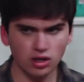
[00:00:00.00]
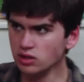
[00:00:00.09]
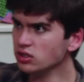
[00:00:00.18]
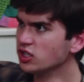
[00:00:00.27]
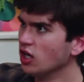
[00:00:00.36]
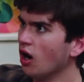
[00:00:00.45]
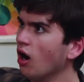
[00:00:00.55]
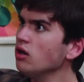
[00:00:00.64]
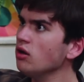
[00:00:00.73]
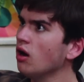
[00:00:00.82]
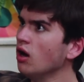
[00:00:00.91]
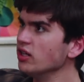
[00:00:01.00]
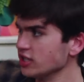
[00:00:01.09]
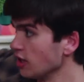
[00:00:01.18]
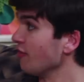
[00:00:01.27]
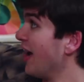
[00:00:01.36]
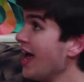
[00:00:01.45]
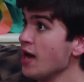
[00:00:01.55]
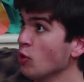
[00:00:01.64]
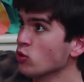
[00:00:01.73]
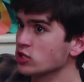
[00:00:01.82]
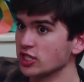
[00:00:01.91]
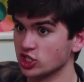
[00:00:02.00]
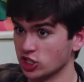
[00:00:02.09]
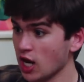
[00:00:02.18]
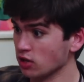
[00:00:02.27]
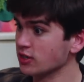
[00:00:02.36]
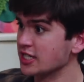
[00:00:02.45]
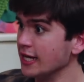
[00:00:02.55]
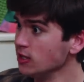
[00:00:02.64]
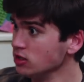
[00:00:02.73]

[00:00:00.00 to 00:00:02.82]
No, you can't. There's enough hairballs in the shower as it